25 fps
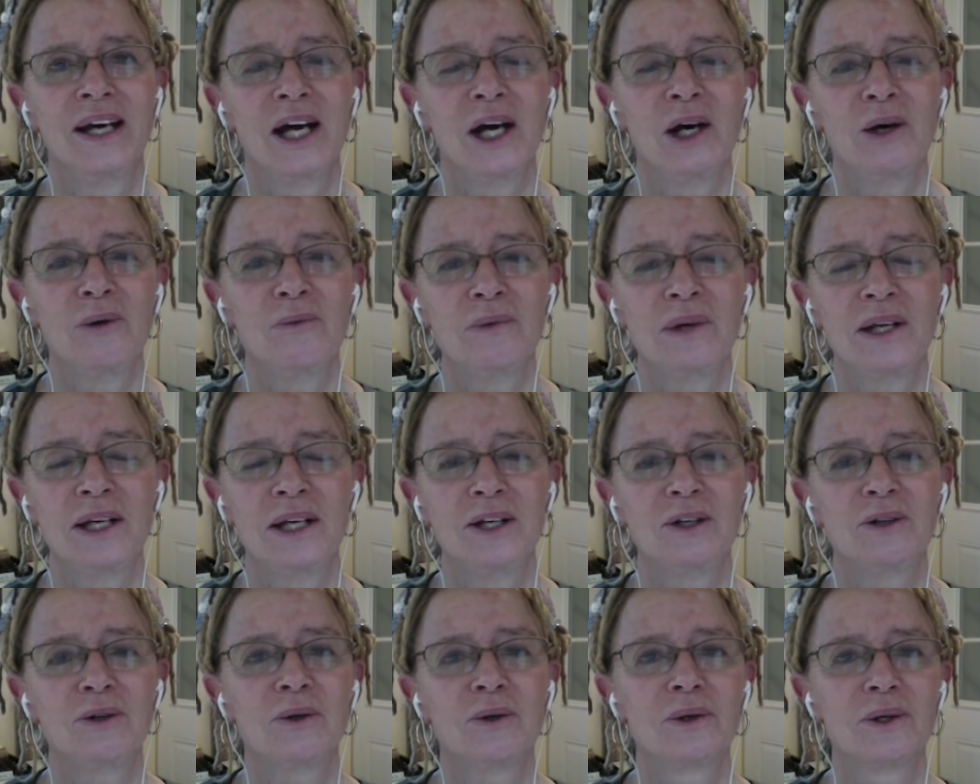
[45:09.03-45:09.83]
how
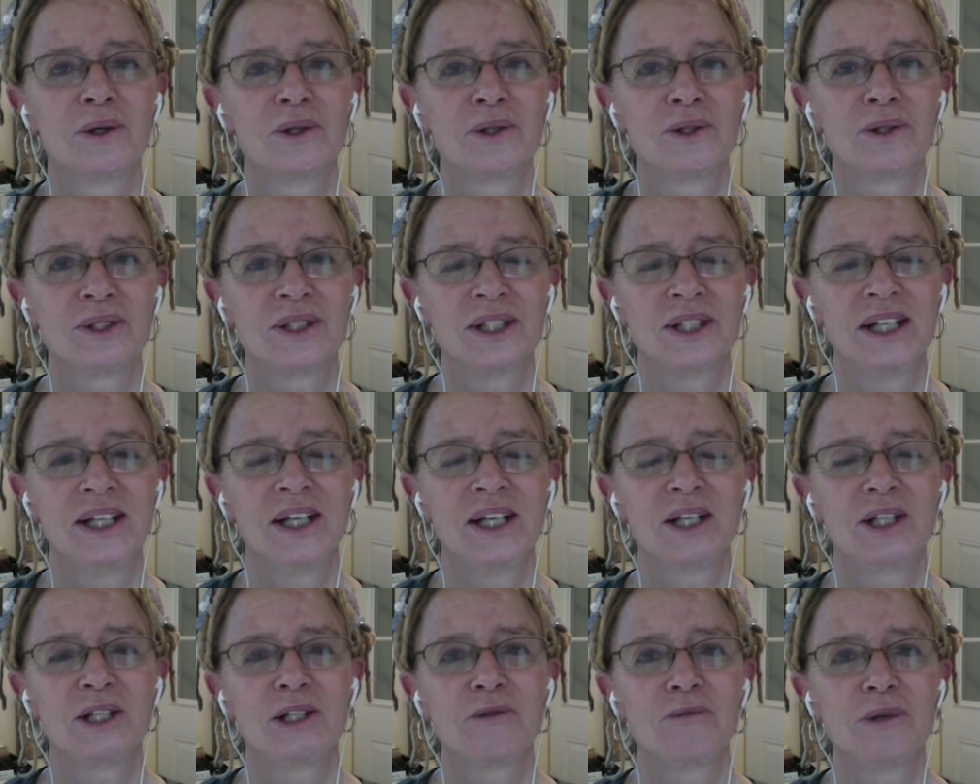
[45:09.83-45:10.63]
many corners
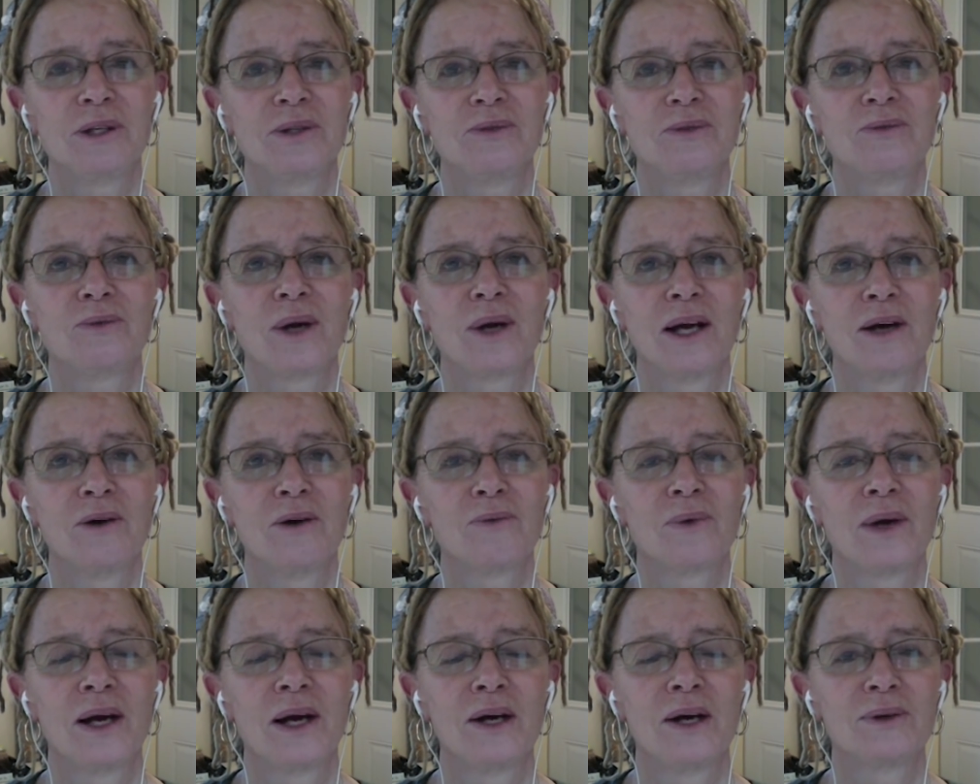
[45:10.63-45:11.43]
needed to be
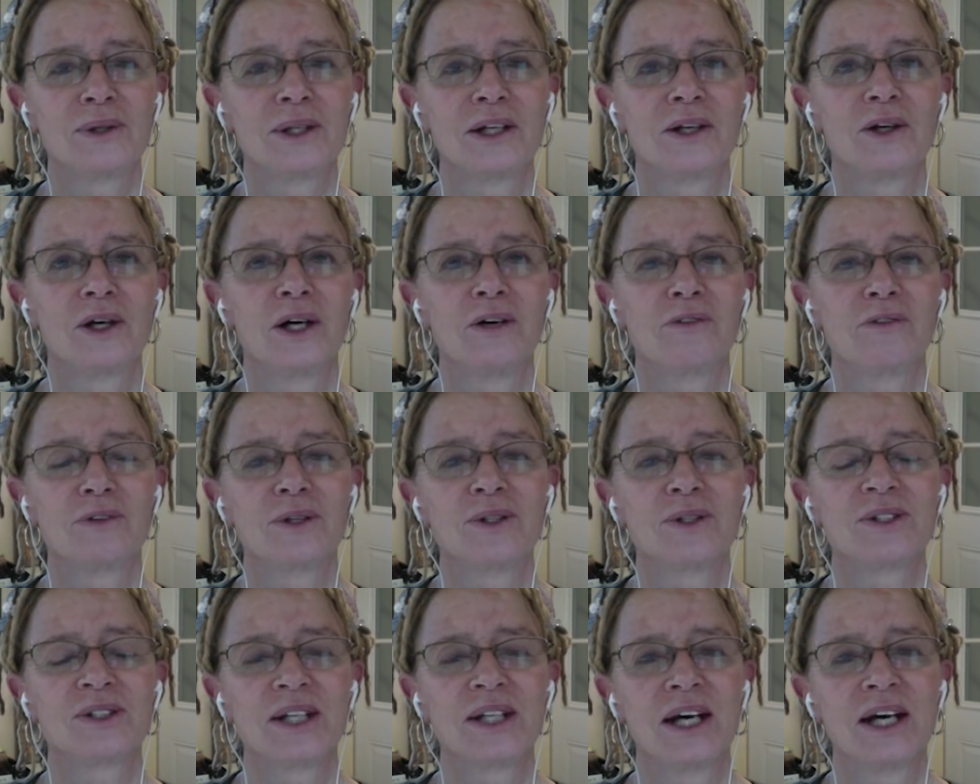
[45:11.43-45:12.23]
rounded off
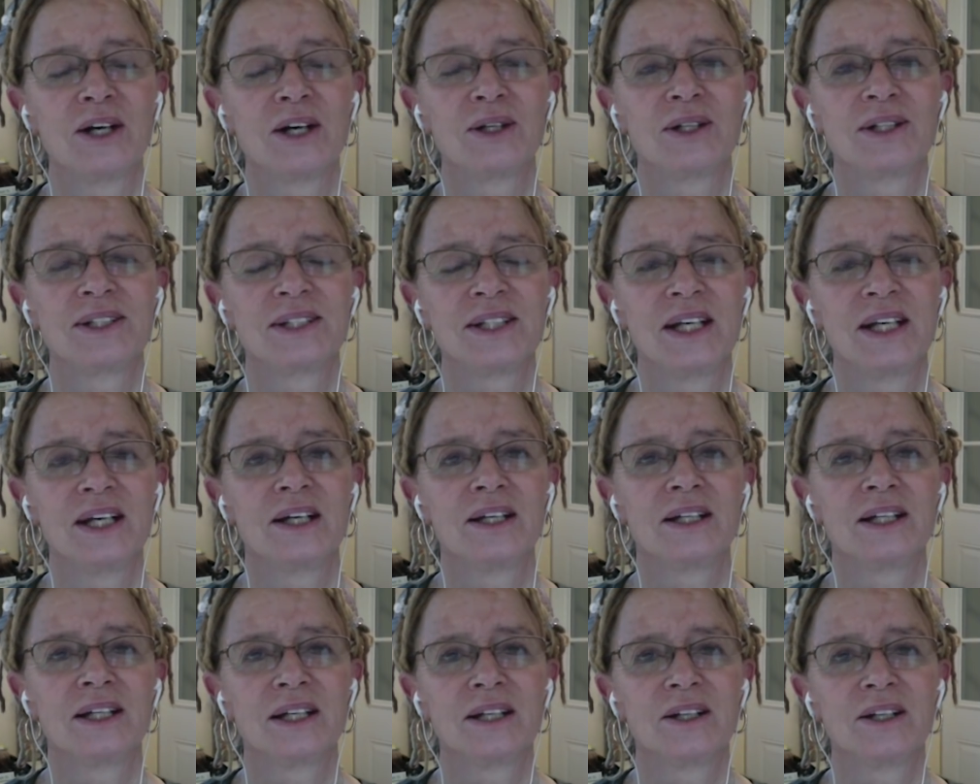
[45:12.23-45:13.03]
or
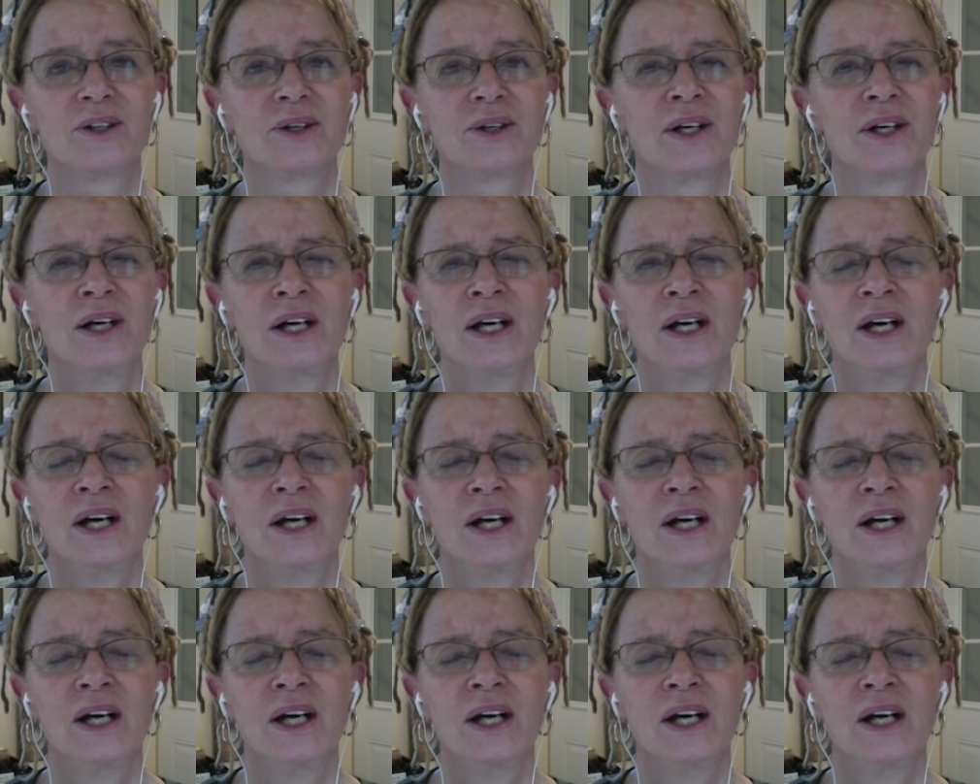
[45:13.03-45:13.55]
sanded, or